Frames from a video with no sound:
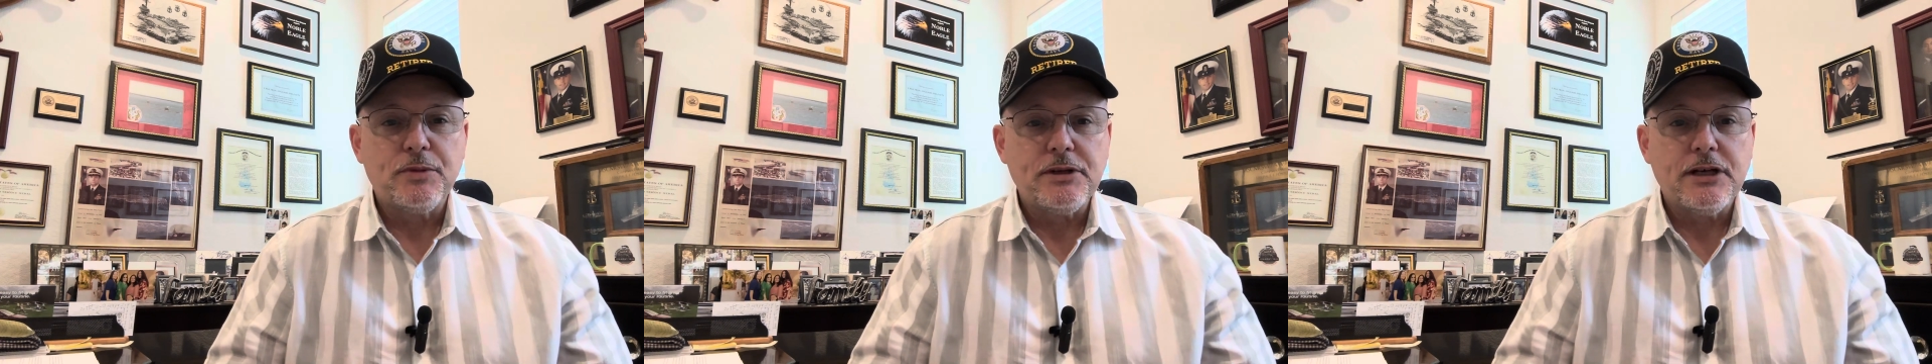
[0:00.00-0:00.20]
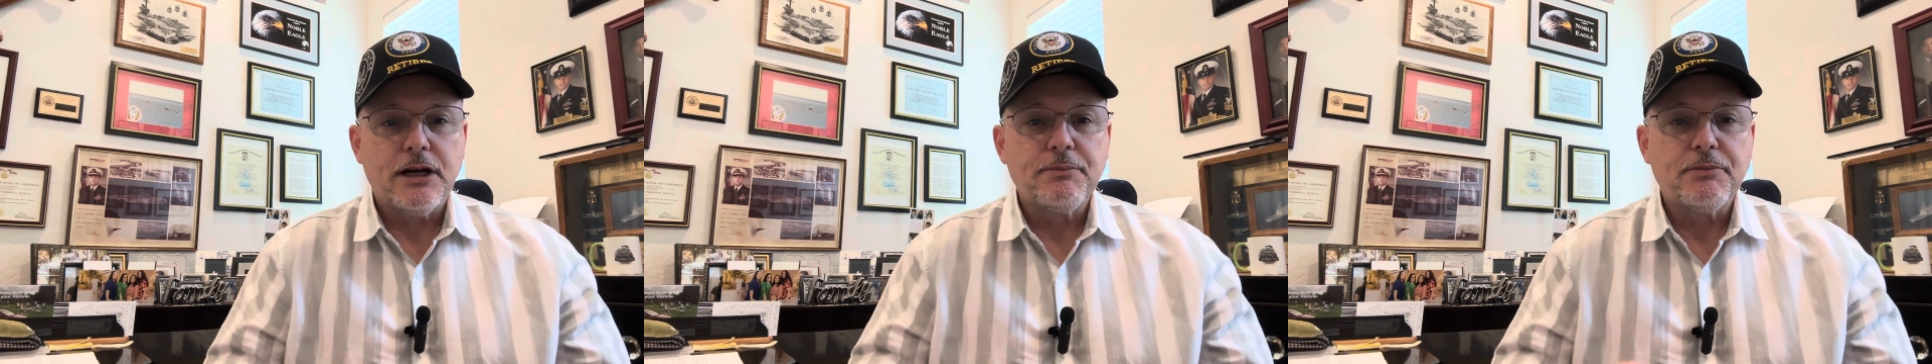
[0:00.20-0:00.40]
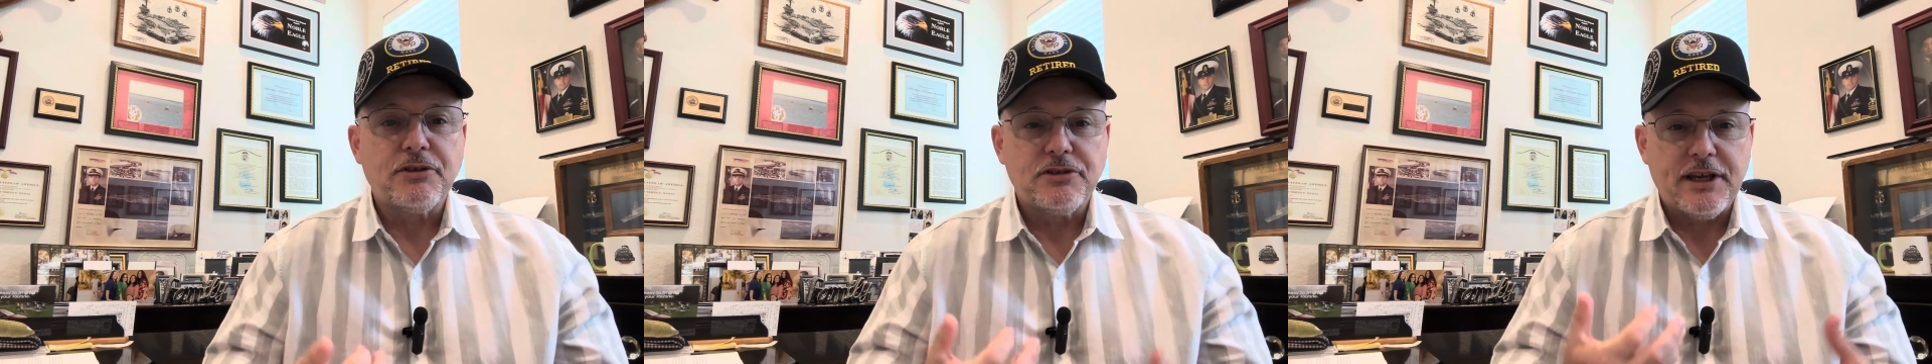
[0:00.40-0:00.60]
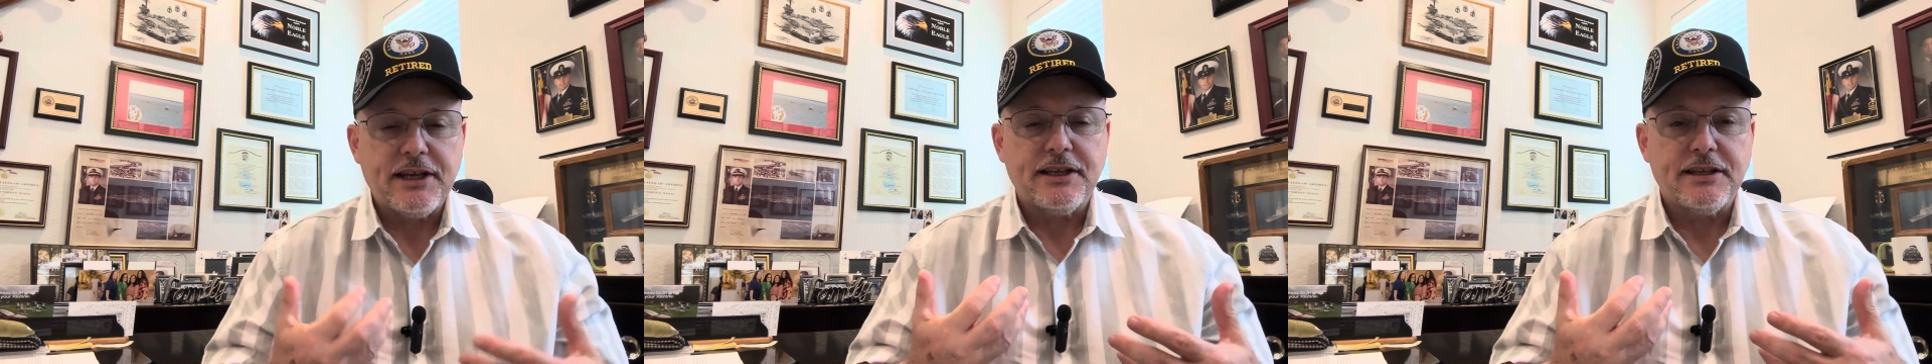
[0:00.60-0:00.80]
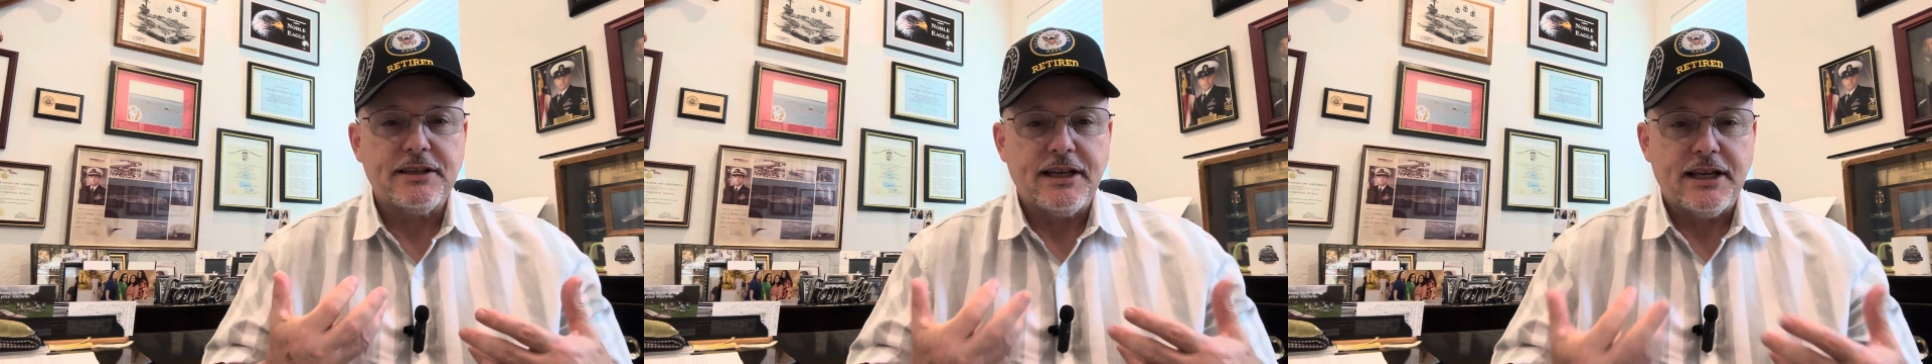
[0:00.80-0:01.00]
becomes
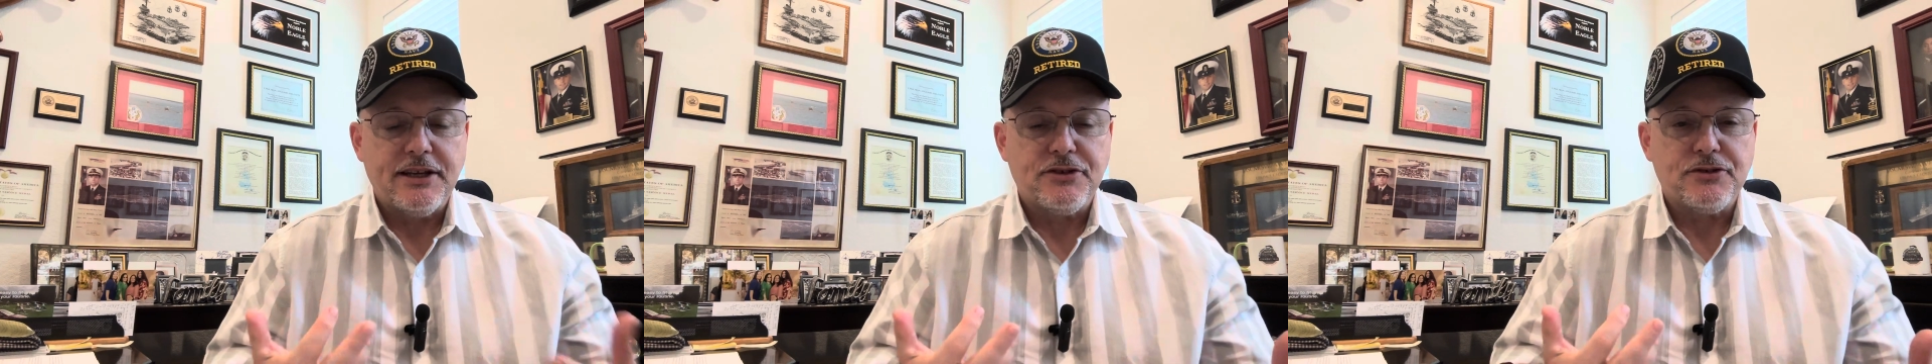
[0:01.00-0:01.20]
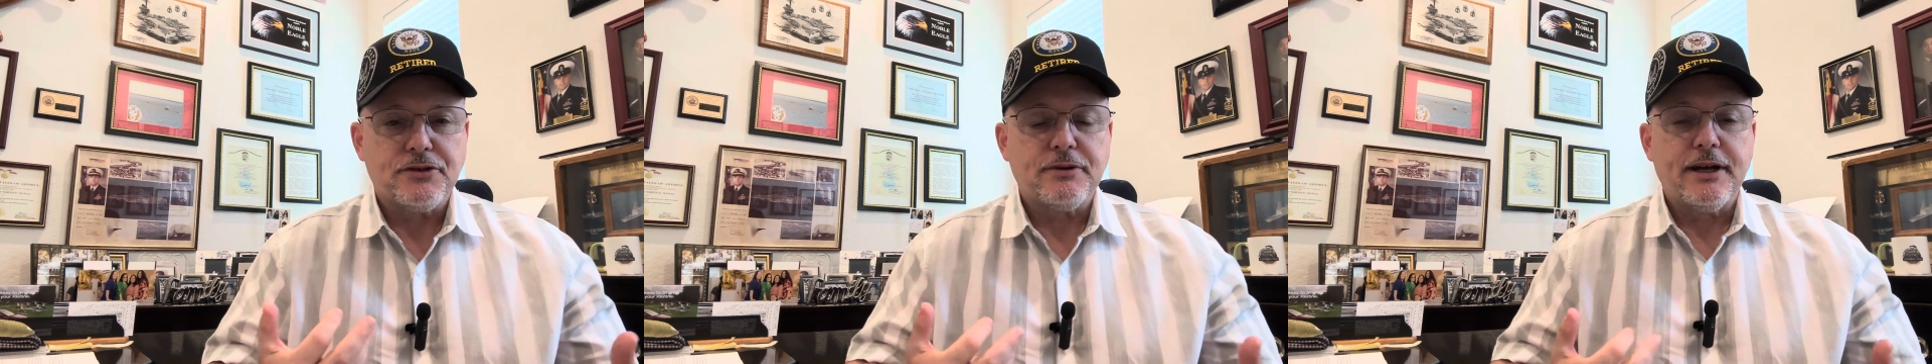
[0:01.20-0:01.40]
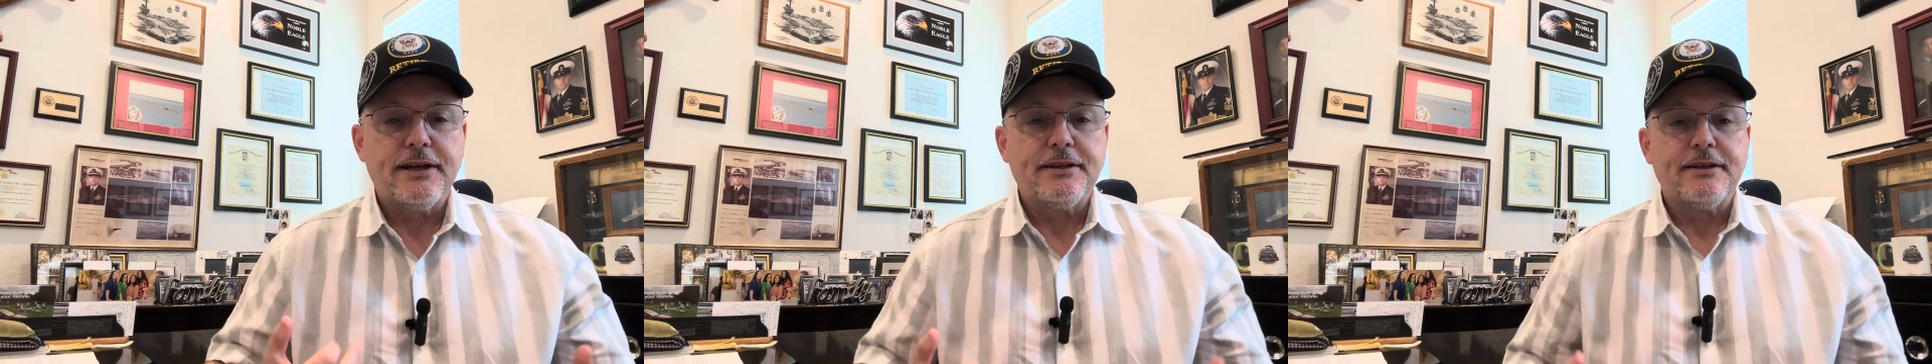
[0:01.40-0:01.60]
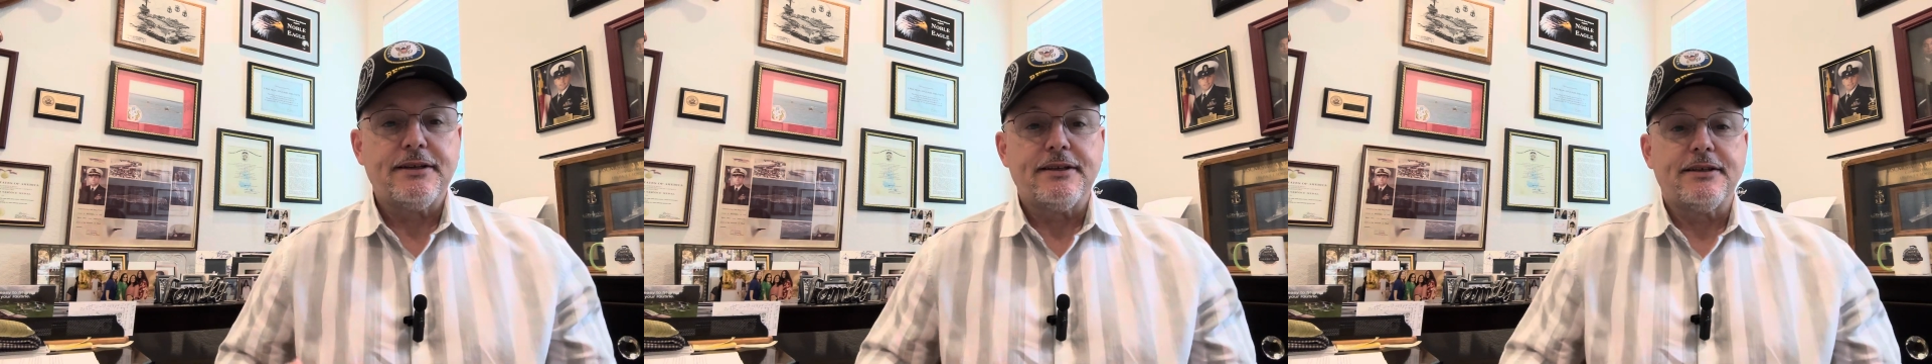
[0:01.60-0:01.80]
second nature, right?